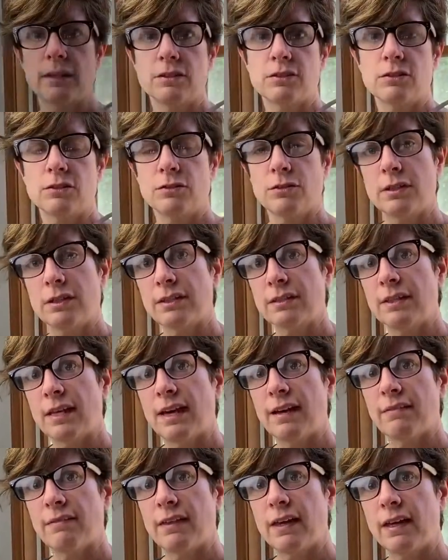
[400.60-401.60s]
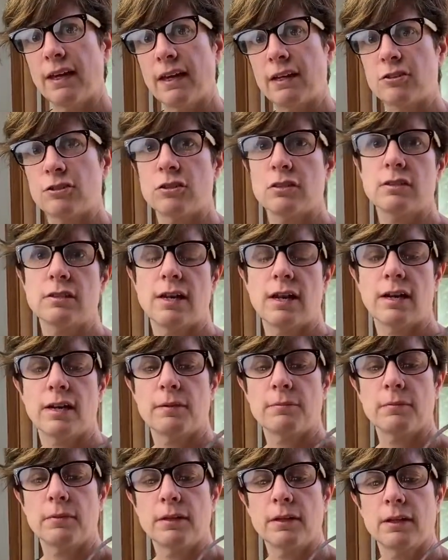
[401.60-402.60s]
the students have that extra
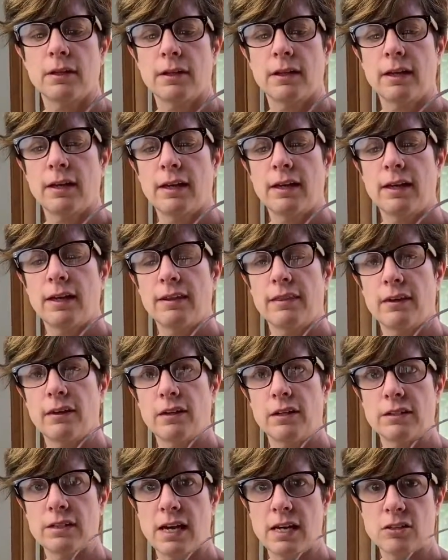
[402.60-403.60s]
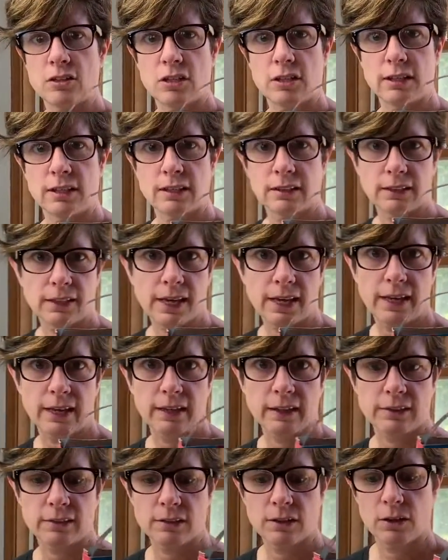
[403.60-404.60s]
time and they're attaching little
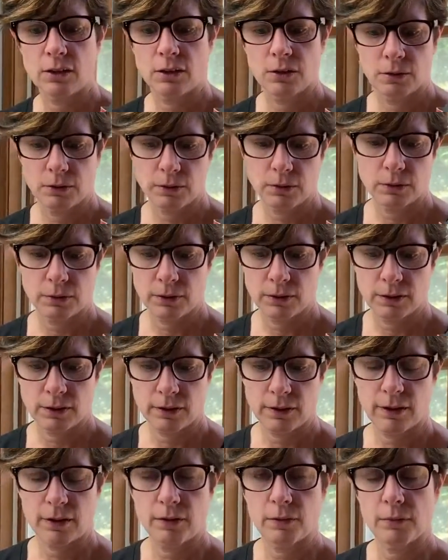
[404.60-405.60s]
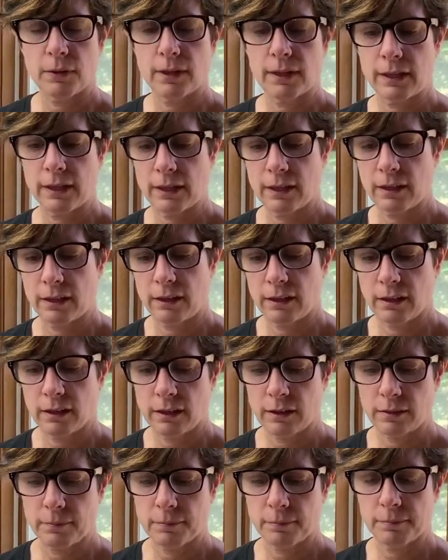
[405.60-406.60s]
legs, or they're working
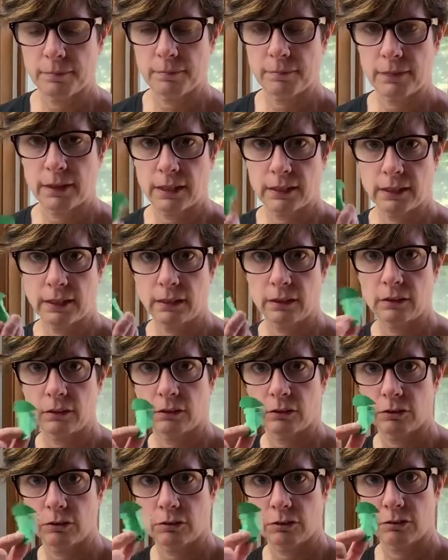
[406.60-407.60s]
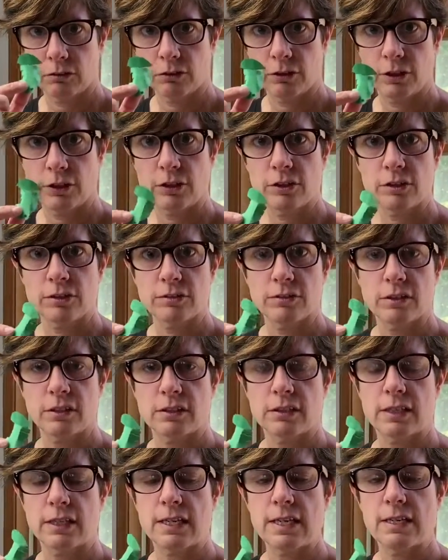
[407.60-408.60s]
on the little critters for
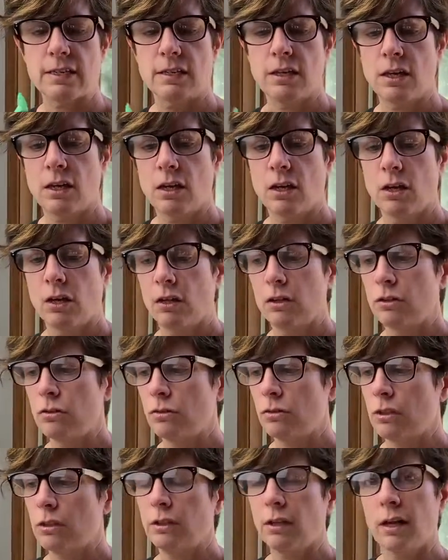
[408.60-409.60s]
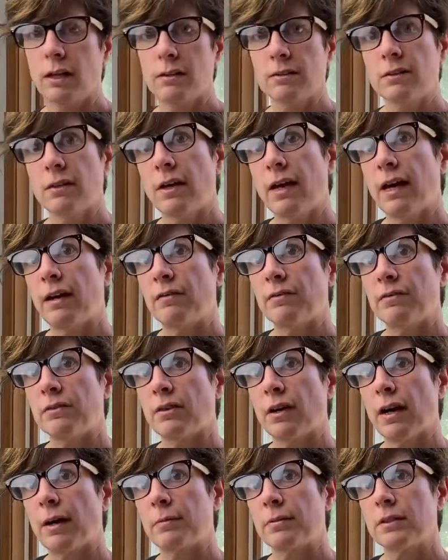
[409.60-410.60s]
it to eat, you can also have
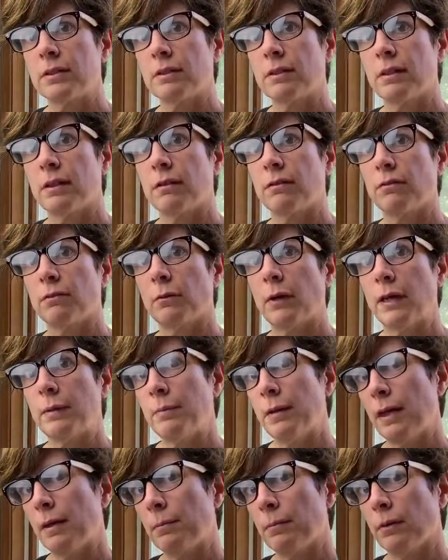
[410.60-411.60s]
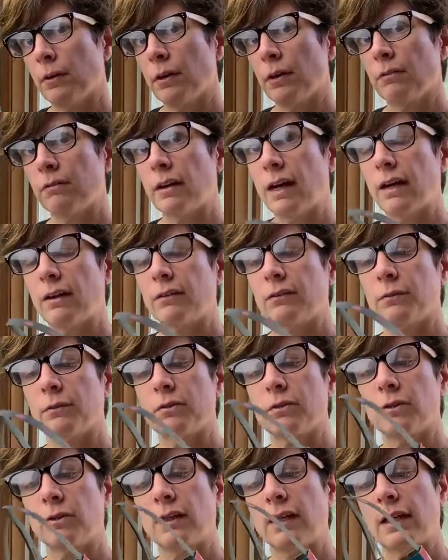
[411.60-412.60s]
scraps of white paper around
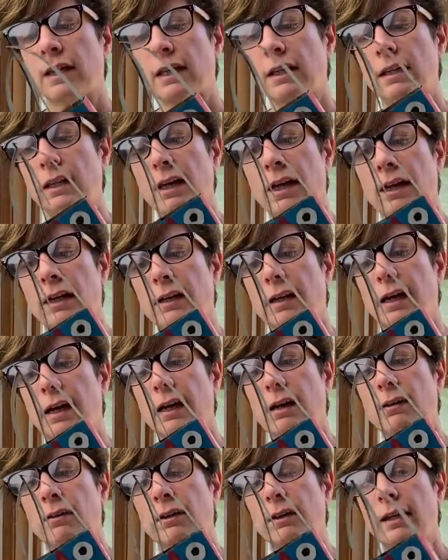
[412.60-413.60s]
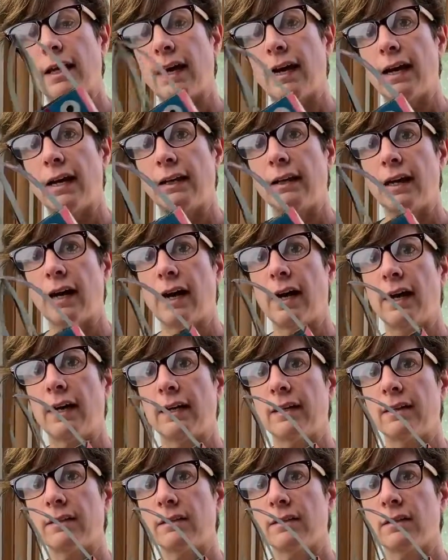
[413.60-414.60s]
so they can cut out and add
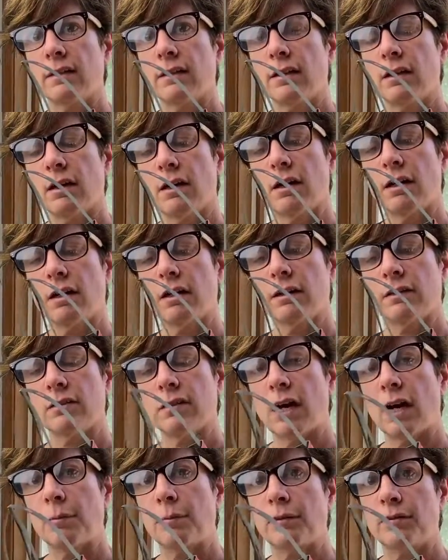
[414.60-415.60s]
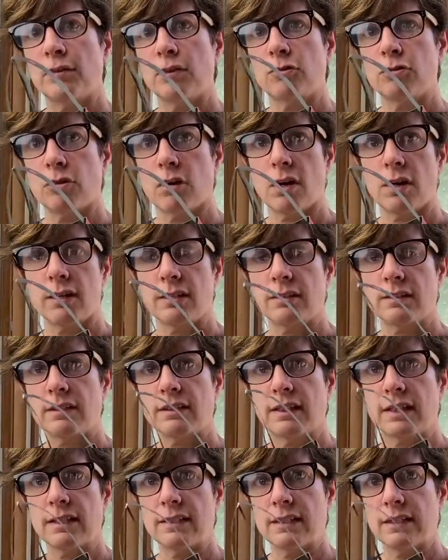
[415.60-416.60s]
eyes on top of the drawings
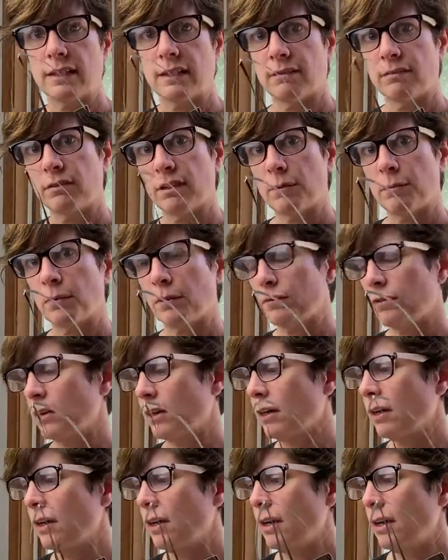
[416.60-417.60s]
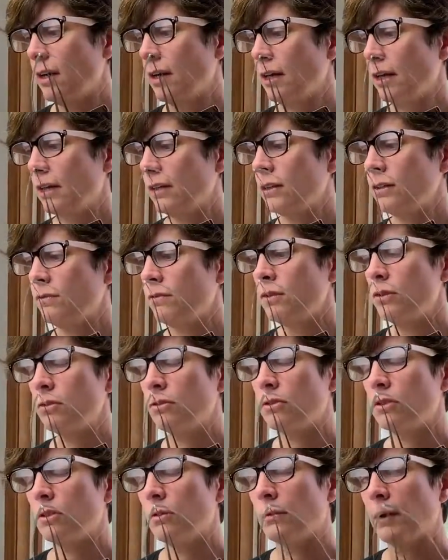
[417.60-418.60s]
that they did if they prefer. If you
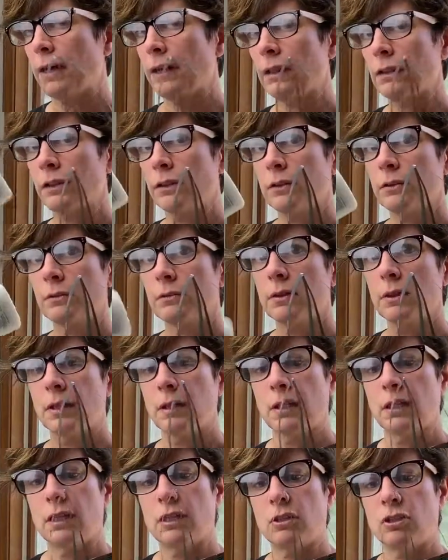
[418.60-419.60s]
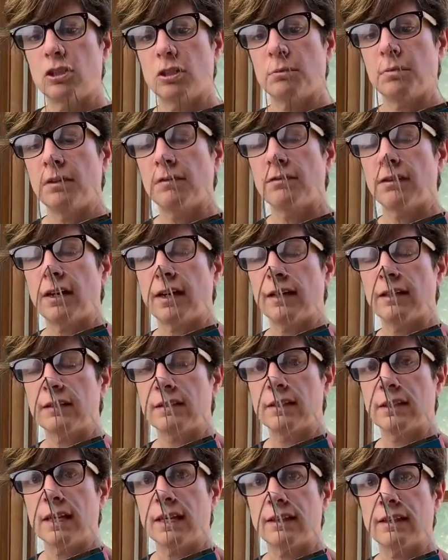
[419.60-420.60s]
use the white glue, it should be fine
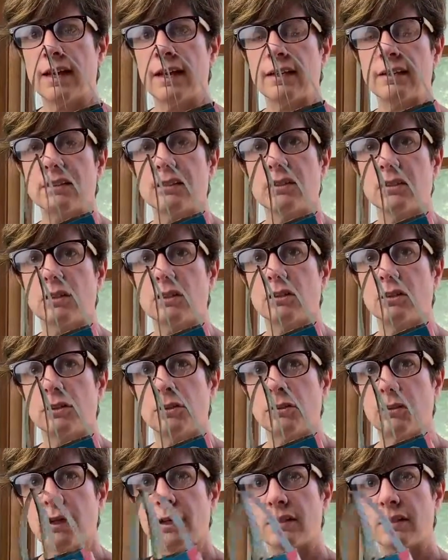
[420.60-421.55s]
to get the eyes to glue